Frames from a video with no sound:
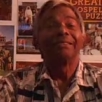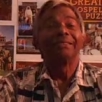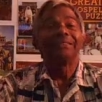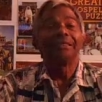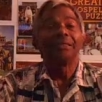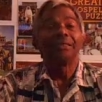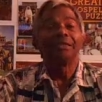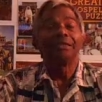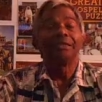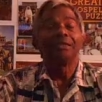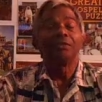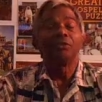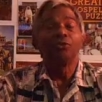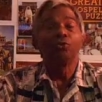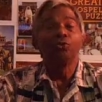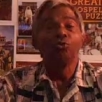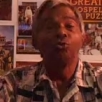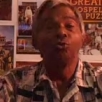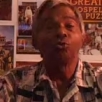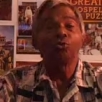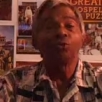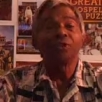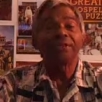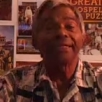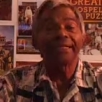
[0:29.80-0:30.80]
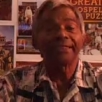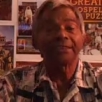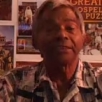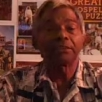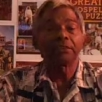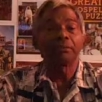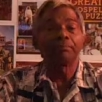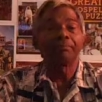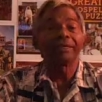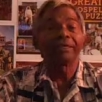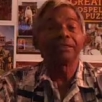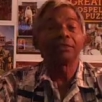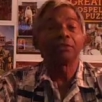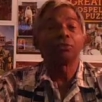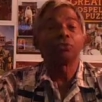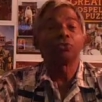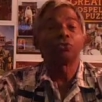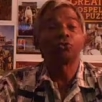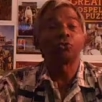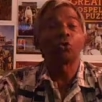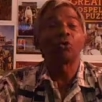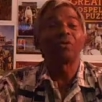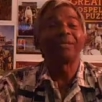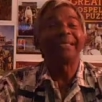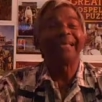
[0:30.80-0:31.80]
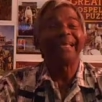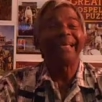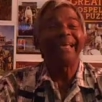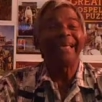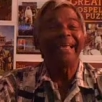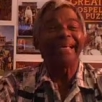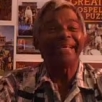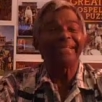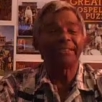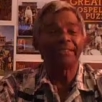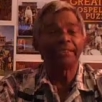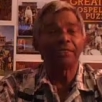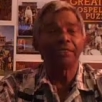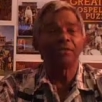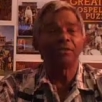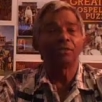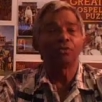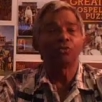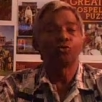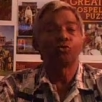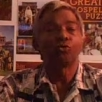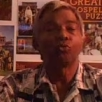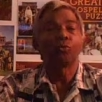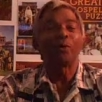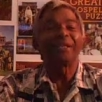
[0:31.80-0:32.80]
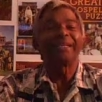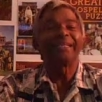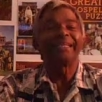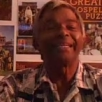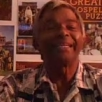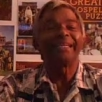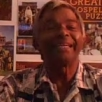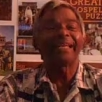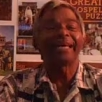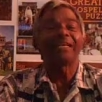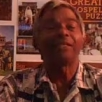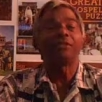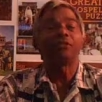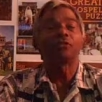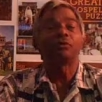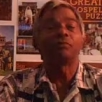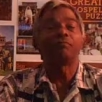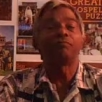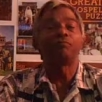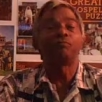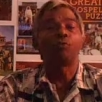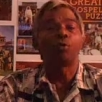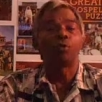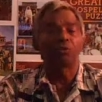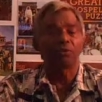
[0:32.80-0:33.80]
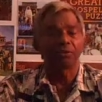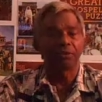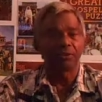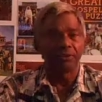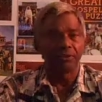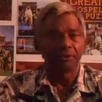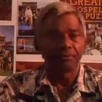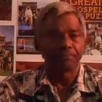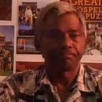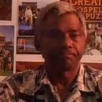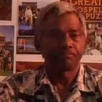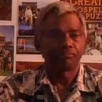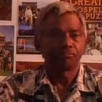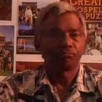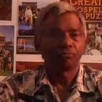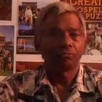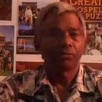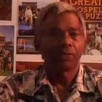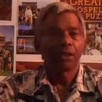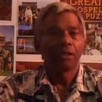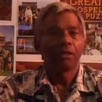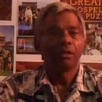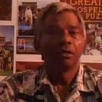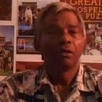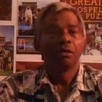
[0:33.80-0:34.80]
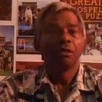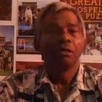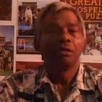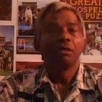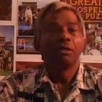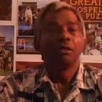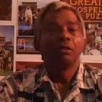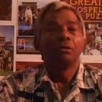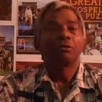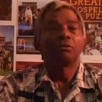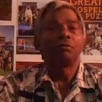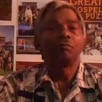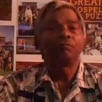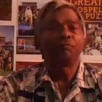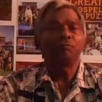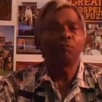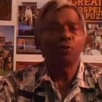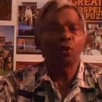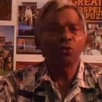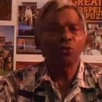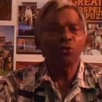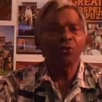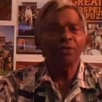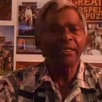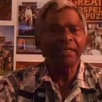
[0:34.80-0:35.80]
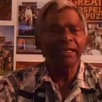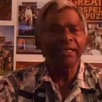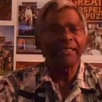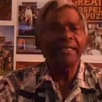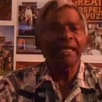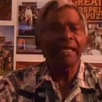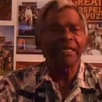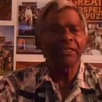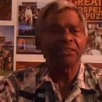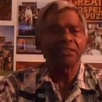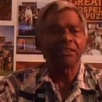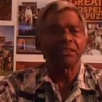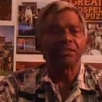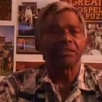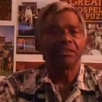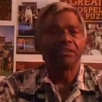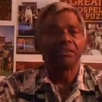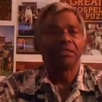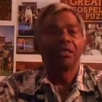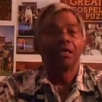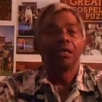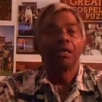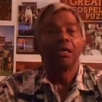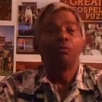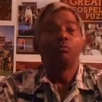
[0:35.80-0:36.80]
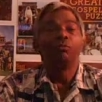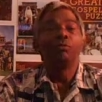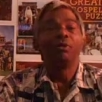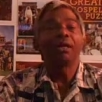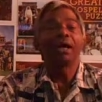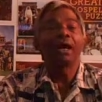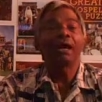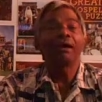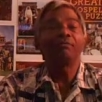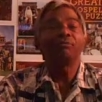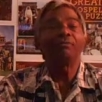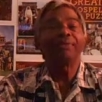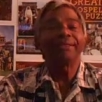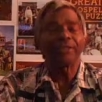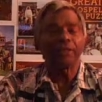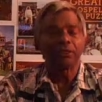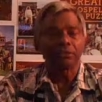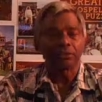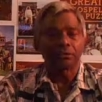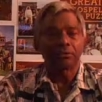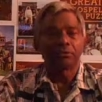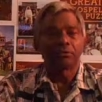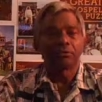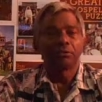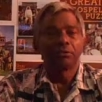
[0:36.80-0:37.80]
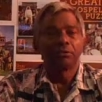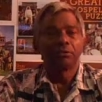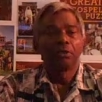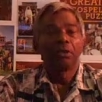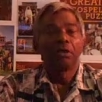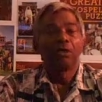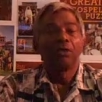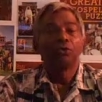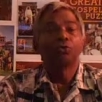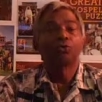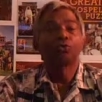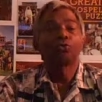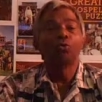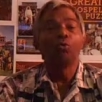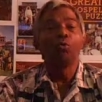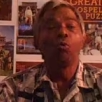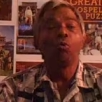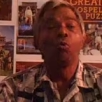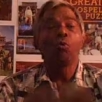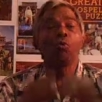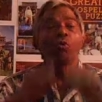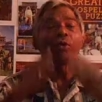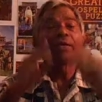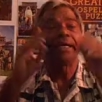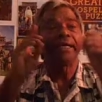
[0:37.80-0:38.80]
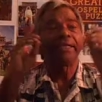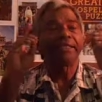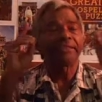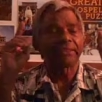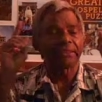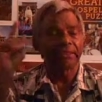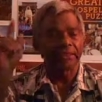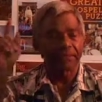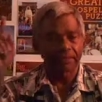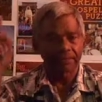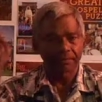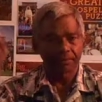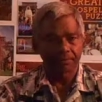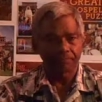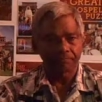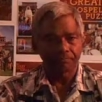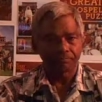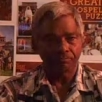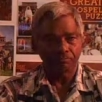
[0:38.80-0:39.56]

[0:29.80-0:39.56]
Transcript: the New Testament, John 18, 29 to 40. To follow the analysis, we have with us two casings